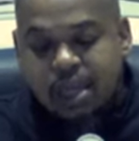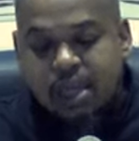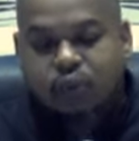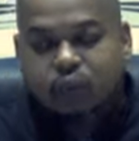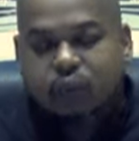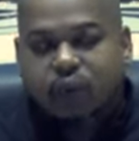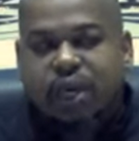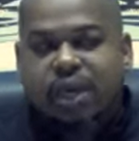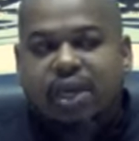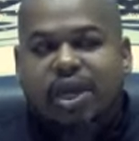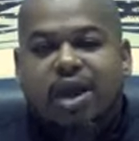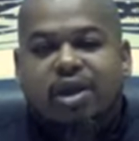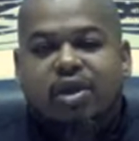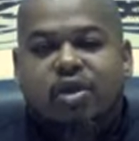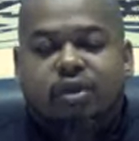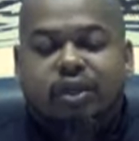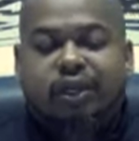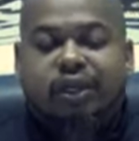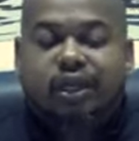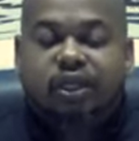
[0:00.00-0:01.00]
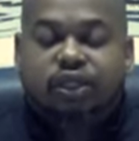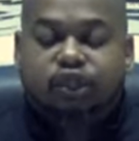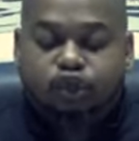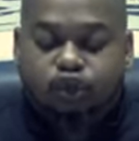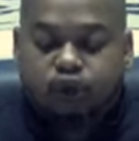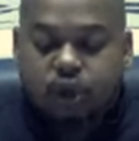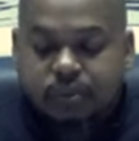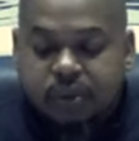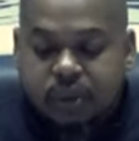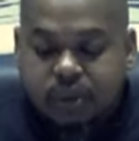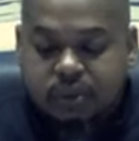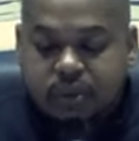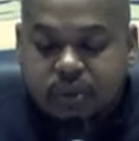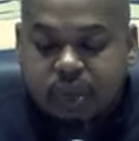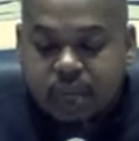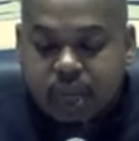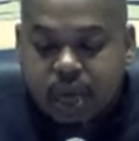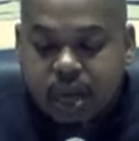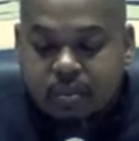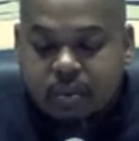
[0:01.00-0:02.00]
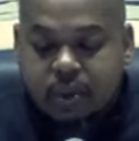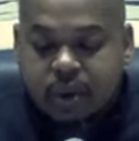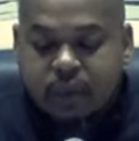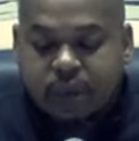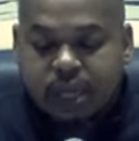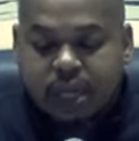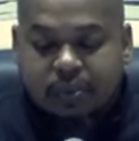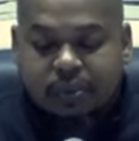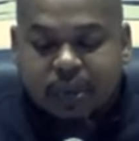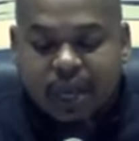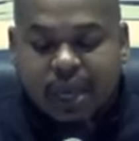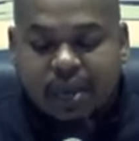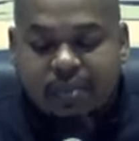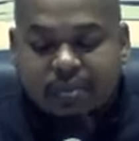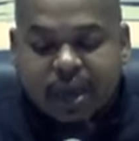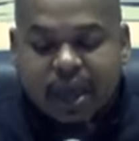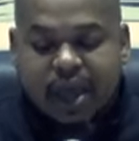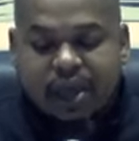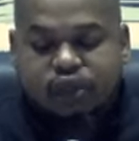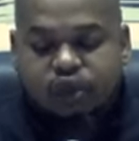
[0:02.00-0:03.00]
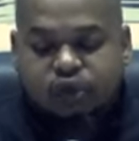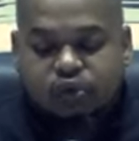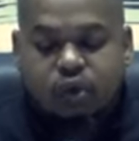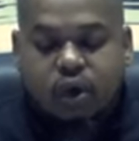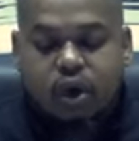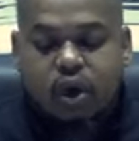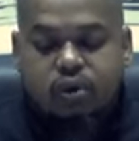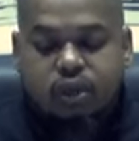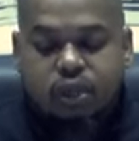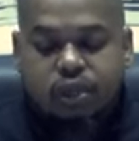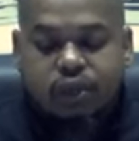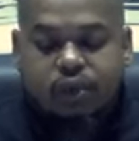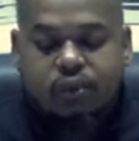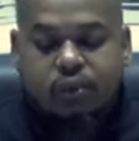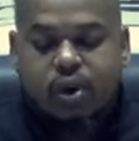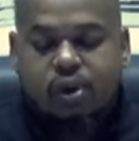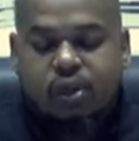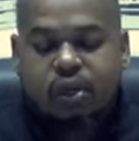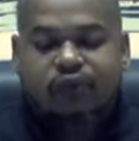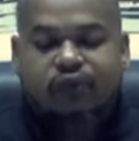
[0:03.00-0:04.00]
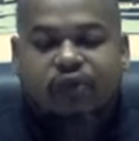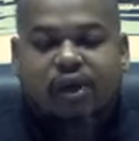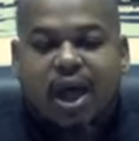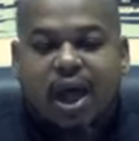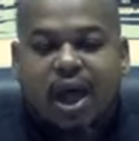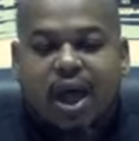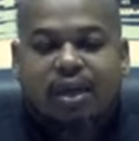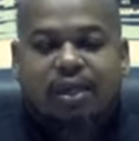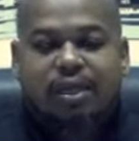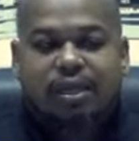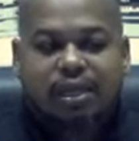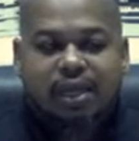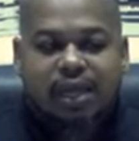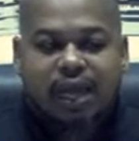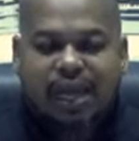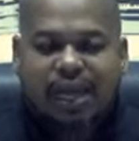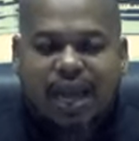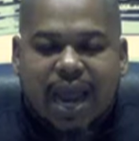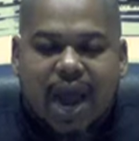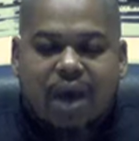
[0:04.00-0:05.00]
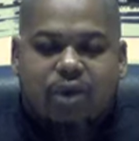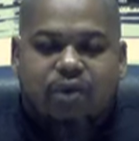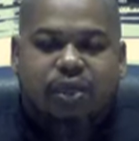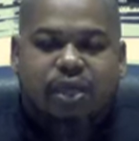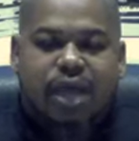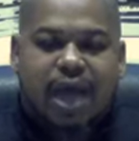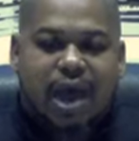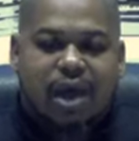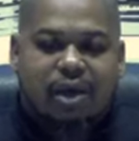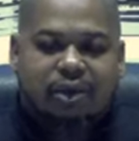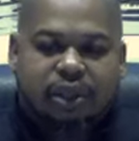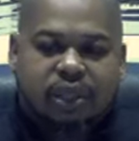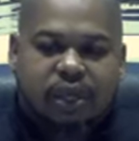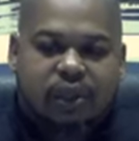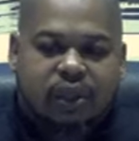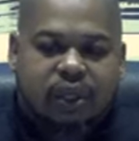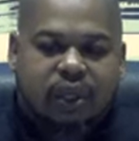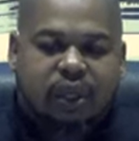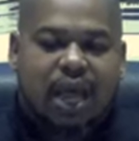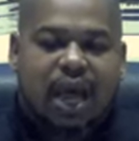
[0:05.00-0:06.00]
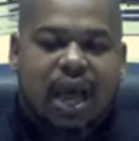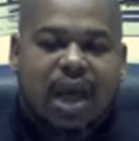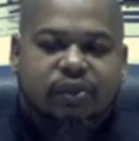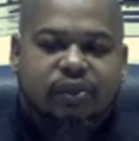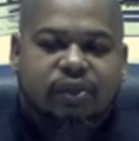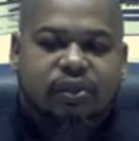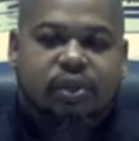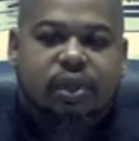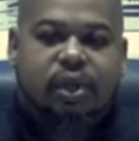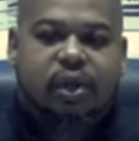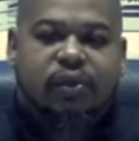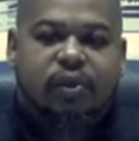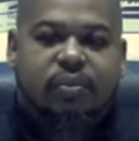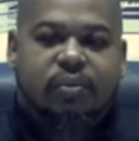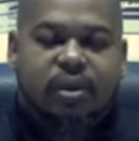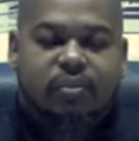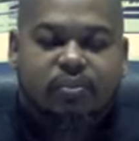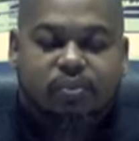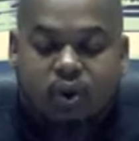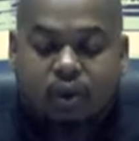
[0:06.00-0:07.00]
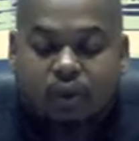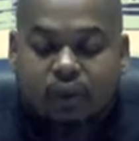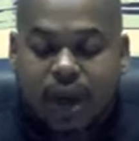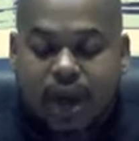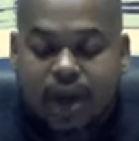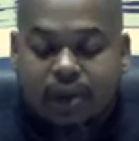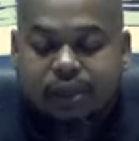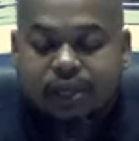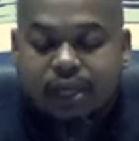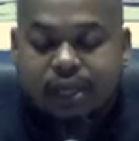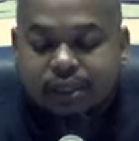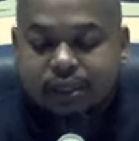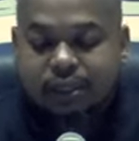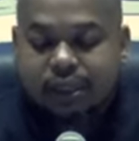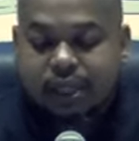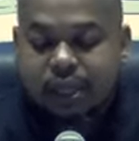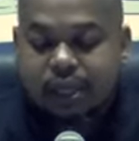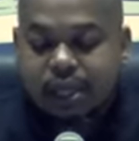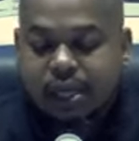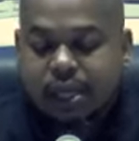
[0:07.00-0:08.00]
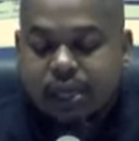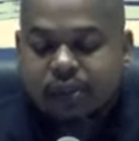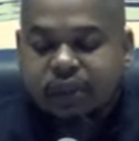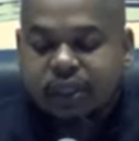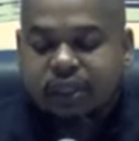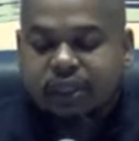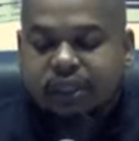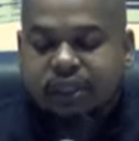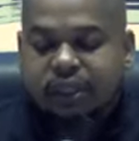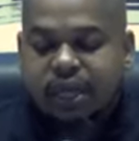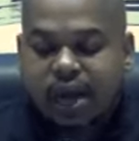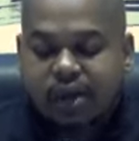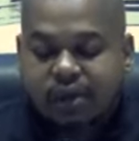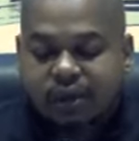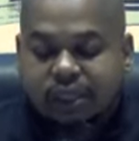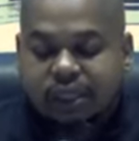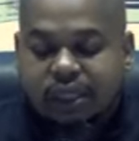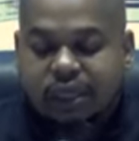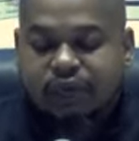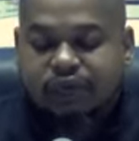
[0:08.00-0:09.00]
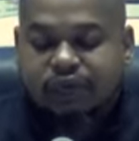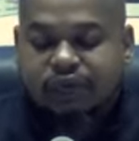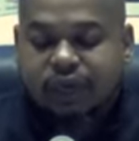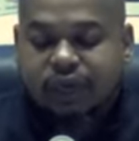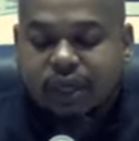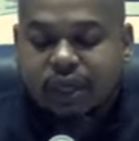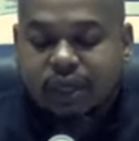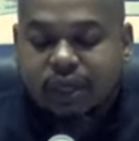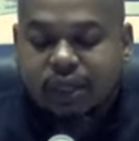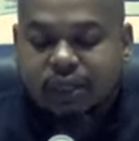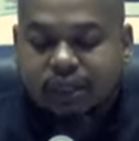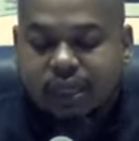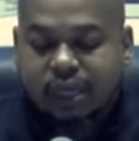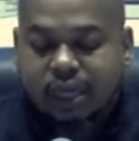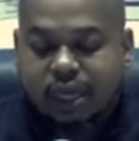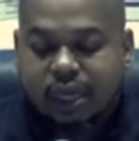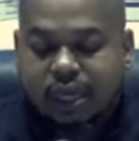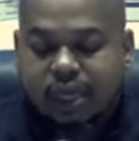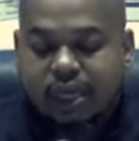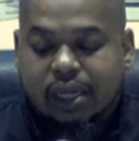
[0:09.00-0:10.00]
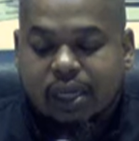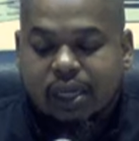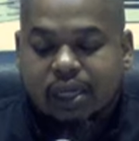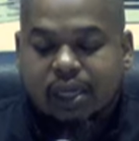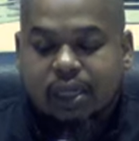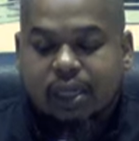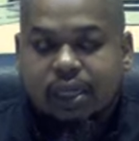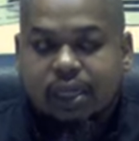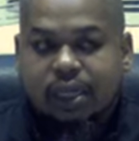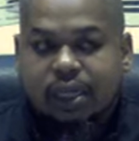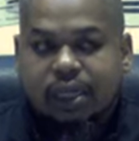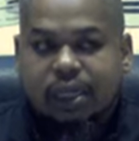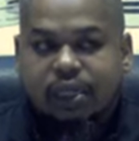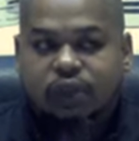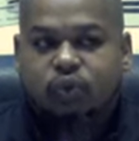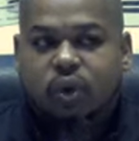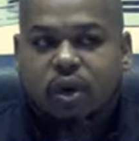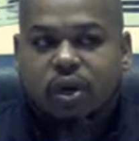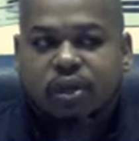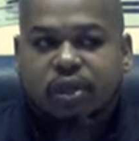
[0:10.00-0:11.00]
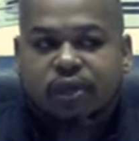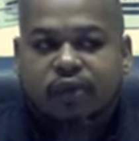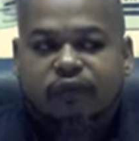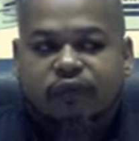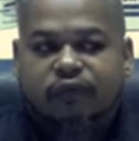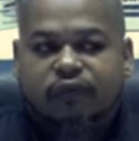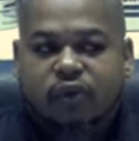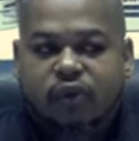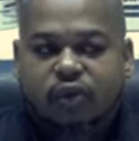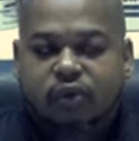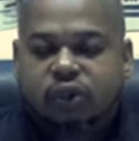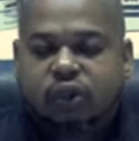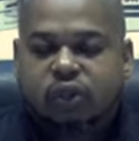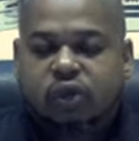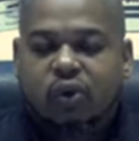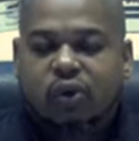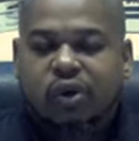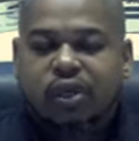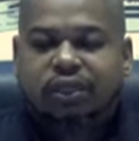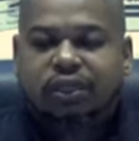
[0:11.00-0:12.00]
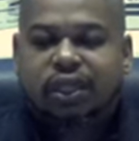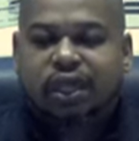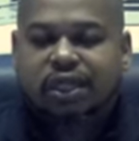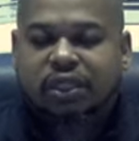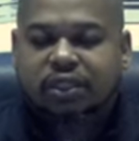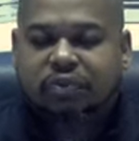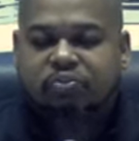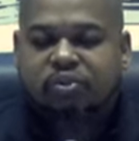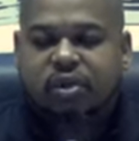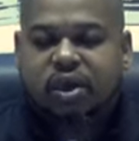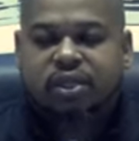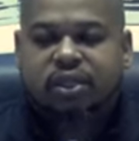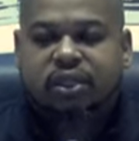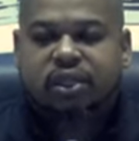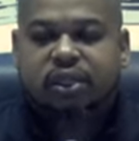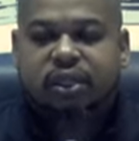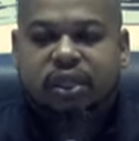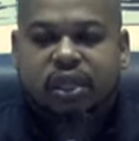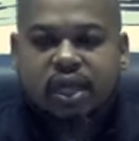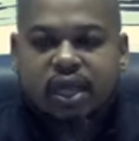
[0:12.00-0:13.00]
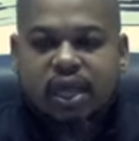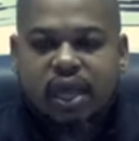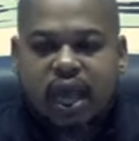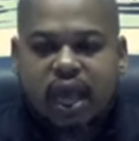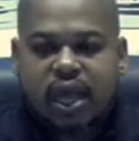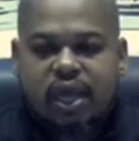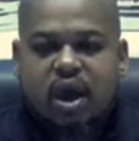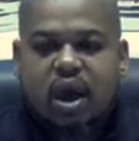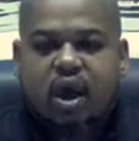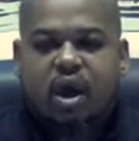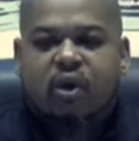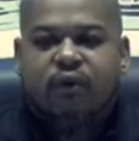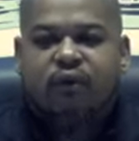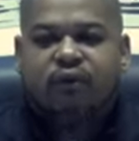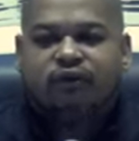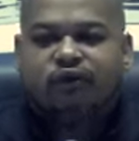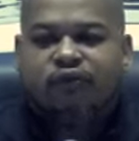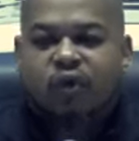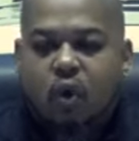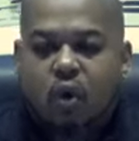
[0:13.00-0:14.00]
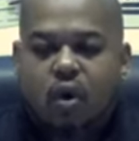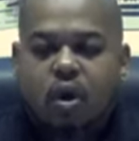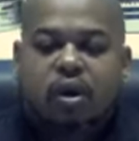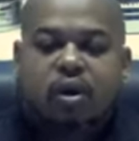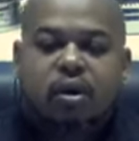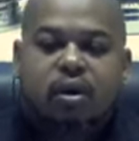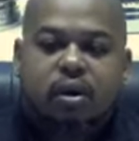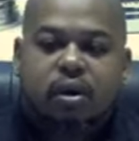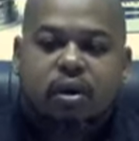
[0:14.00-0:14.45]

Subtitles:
we can not only contribute, but we can play a major role in the work of God in our lives and in the lives of the people around us. This narrative is one of the few stories that is present in all four